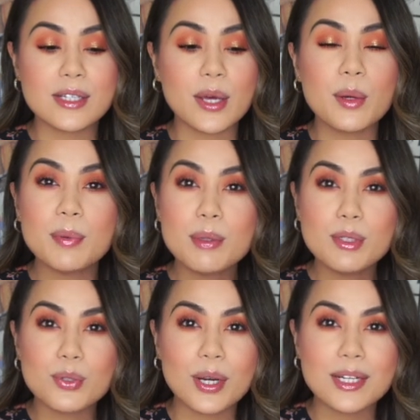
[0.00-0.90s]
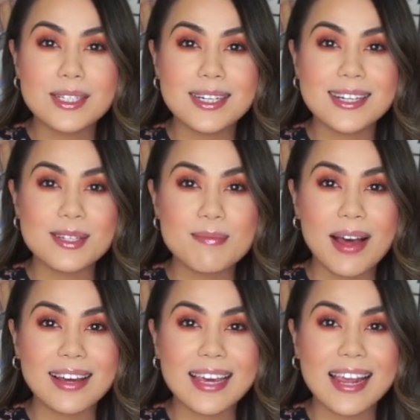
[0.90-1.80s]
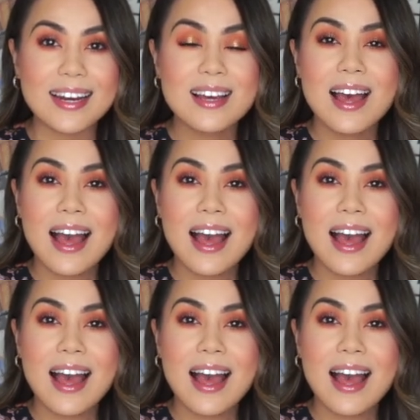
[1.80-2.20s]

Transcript: I hope you enjoyed it today's unbagging.